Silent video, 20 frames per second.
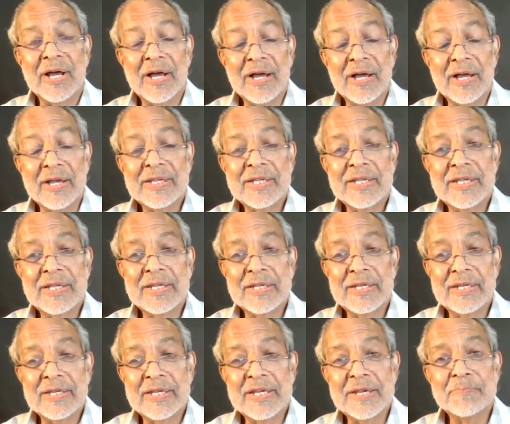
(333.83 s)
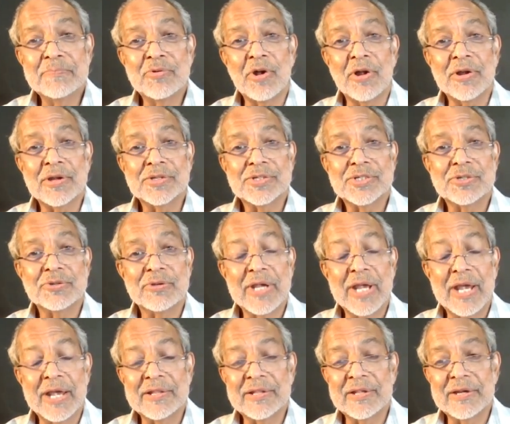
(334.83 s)
uh, he he brought us
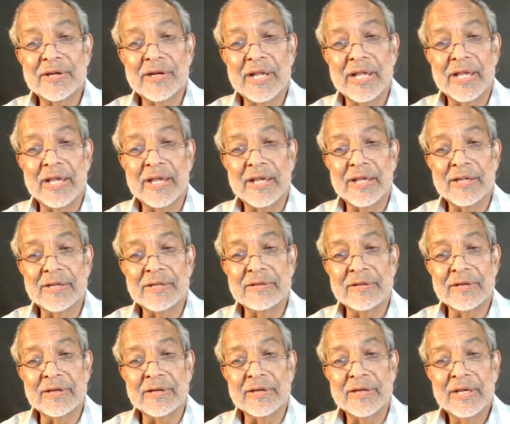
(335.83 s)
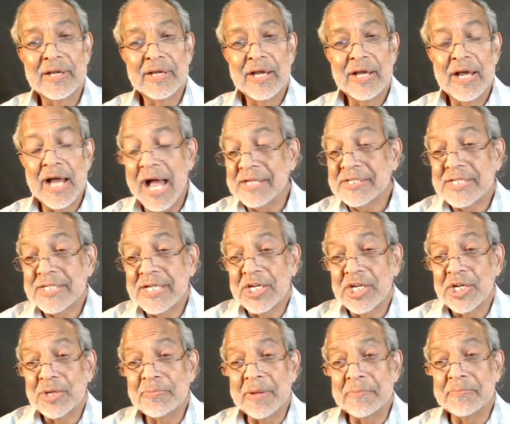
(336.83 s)
together, and uh, I
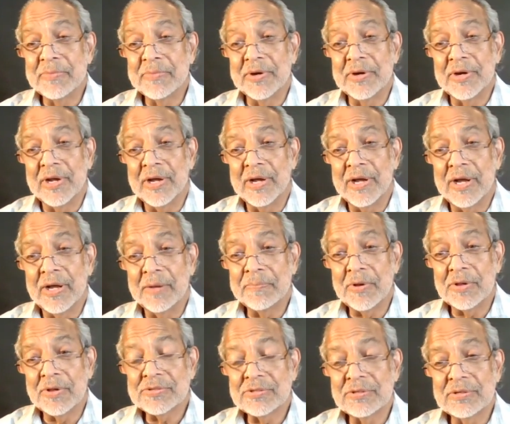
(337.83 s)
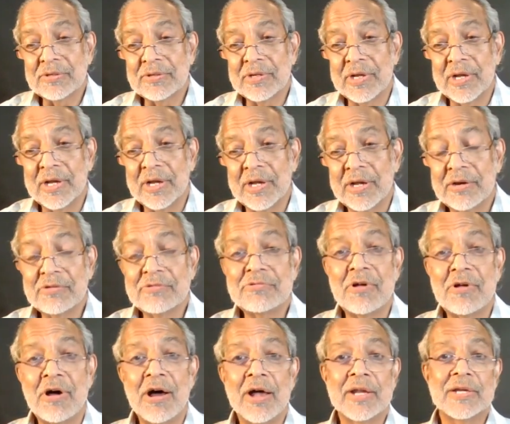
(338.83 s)
still remember uh, Apostle uh,
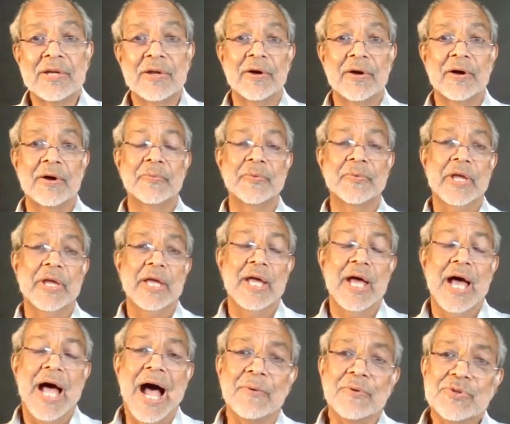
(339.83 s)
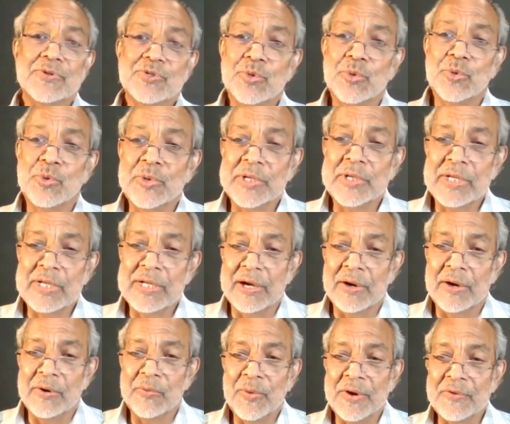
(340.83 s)
Ron. Uh, I was
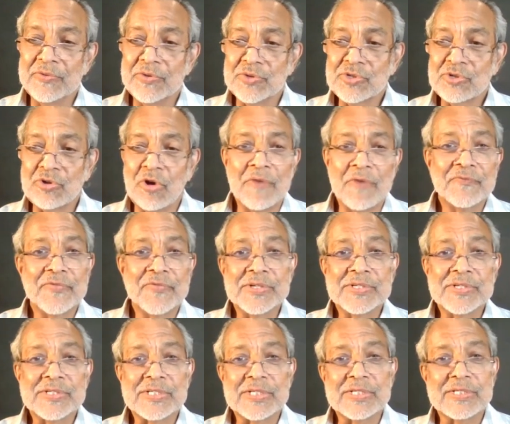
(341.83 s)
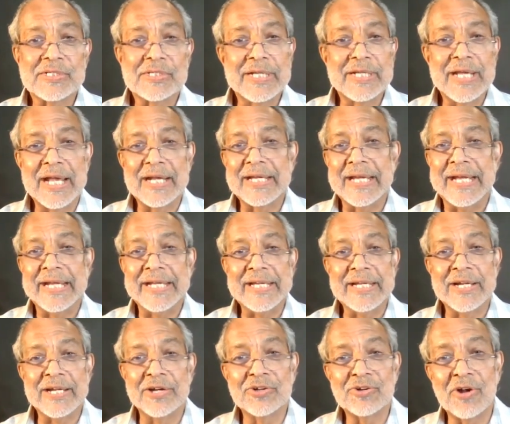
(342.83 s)
doing uh, one of those conferences. He had
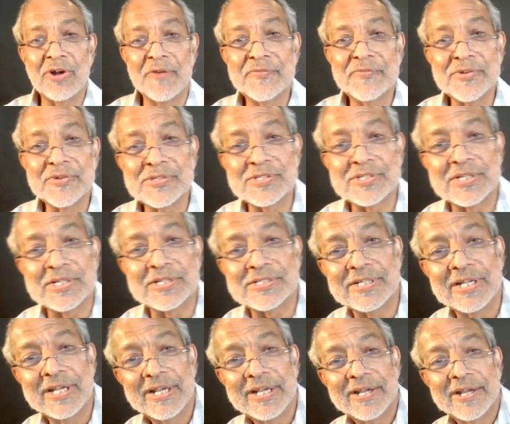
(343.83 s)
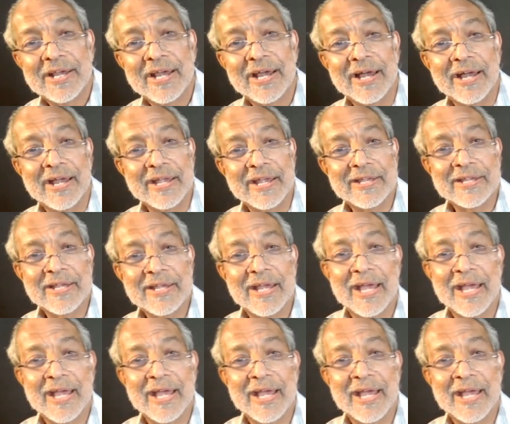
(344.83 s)
eighteen hundred conferences. Mm. Uh,